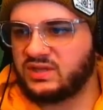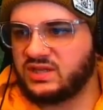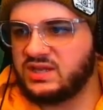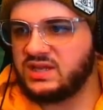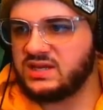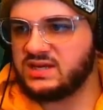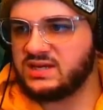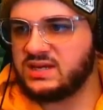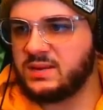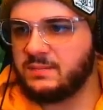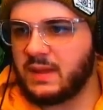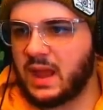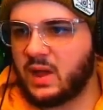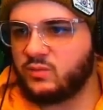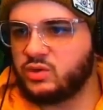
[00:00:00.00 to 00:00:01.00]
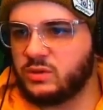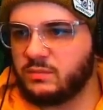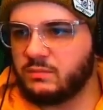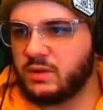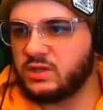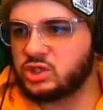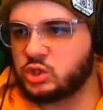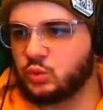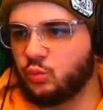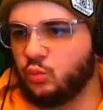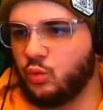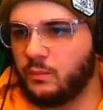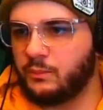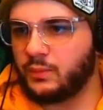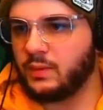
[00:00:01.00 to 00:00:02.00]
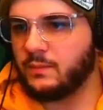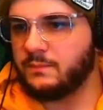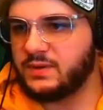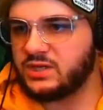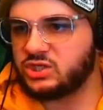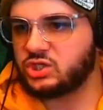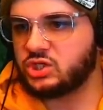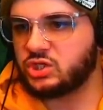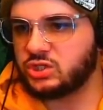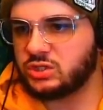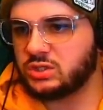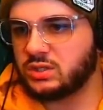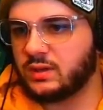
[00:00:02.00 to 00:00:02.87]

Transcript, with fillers: Get them out of my swamp, bitch!